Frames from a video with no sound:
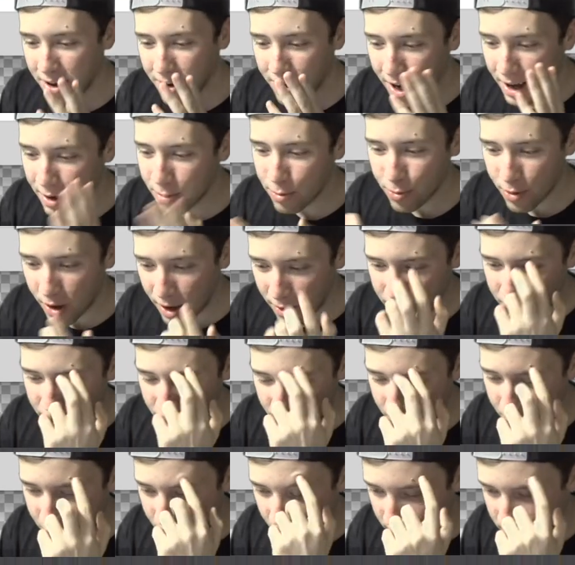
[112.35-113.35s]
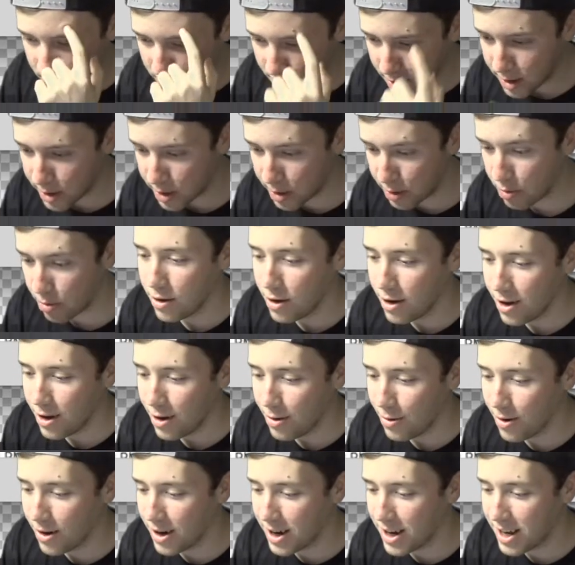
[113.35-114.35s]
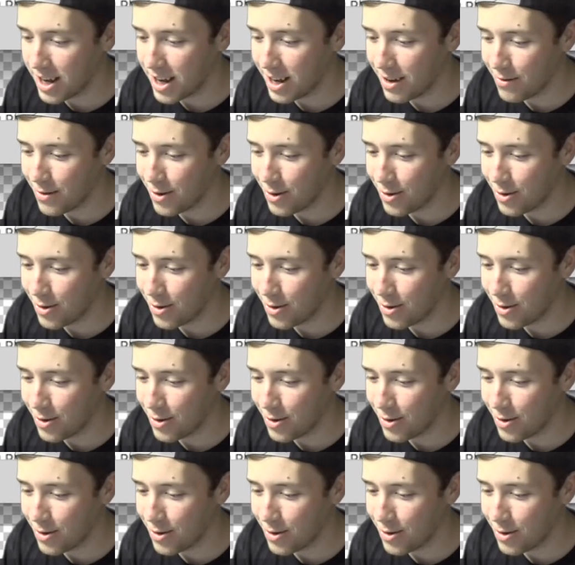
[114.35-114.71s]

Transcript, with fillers: I I thought this through. We're gonna give you